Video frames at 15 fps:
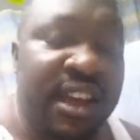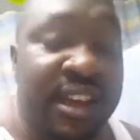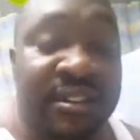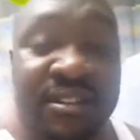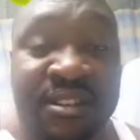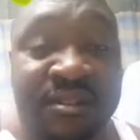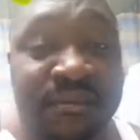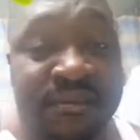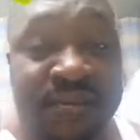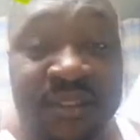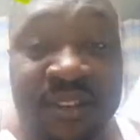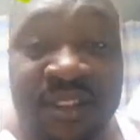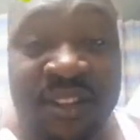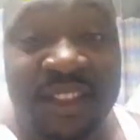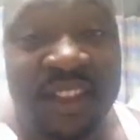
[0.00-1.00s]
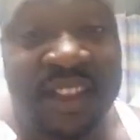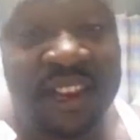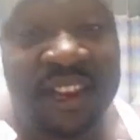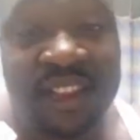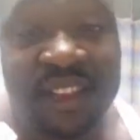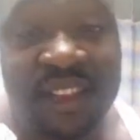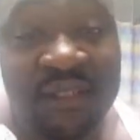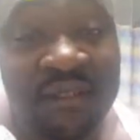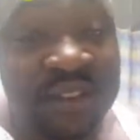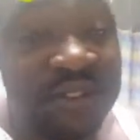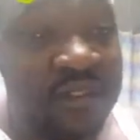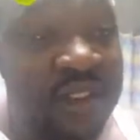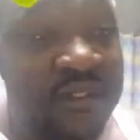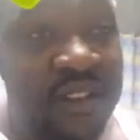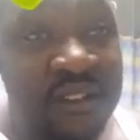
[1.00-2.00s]
I didn't feel anything
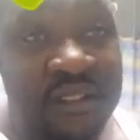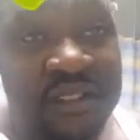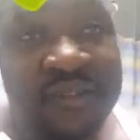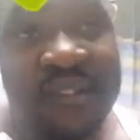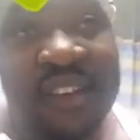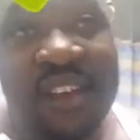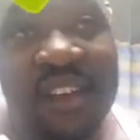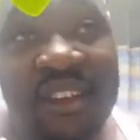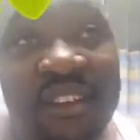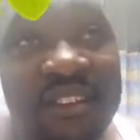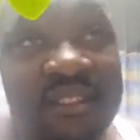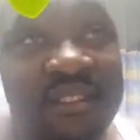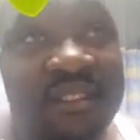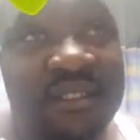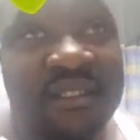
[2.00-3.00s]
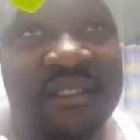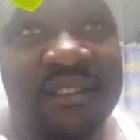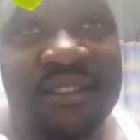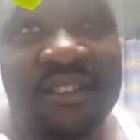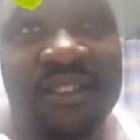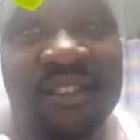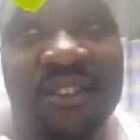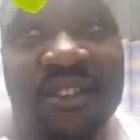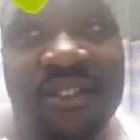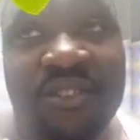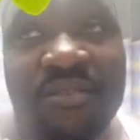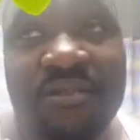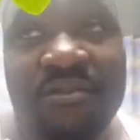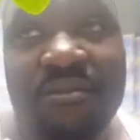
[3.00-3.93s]
whatsoever. I was fine, you know,